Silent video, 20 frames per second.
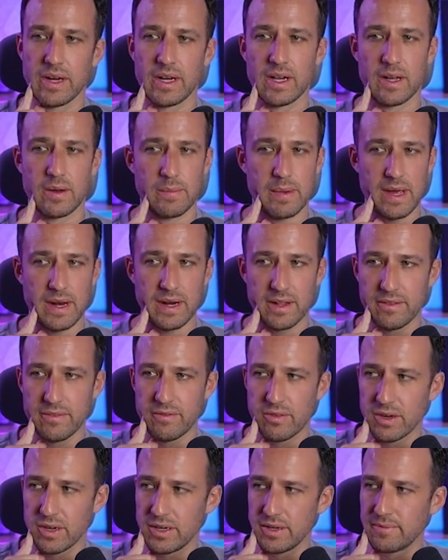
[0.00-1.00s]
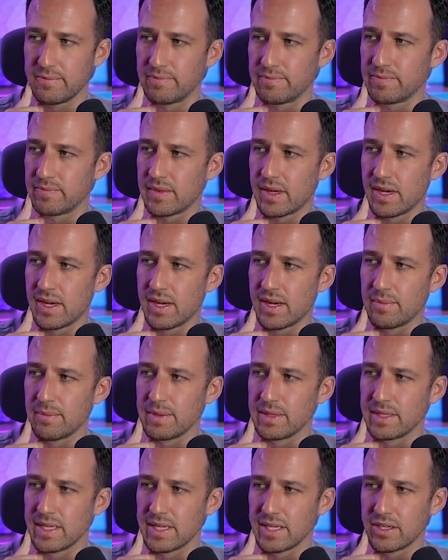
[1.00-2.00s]
automatically for you.
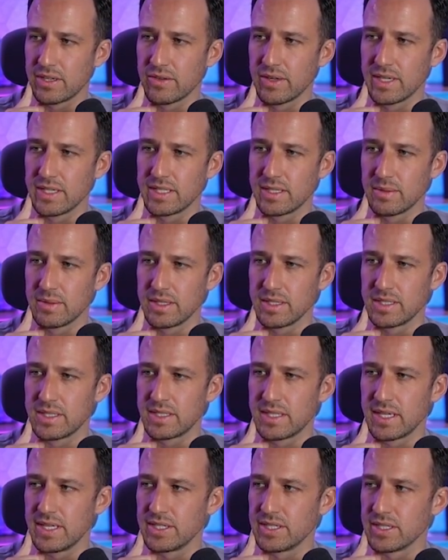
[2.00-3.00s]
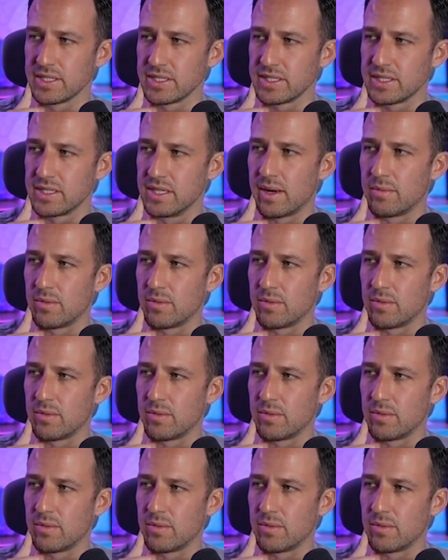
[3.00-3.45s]
And they create some of these stages.